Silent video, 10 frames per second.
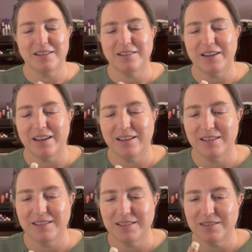Okay,
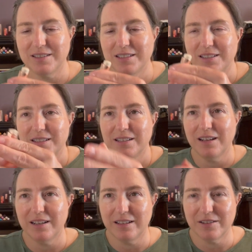so this is the
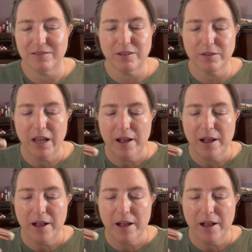highlighter. There,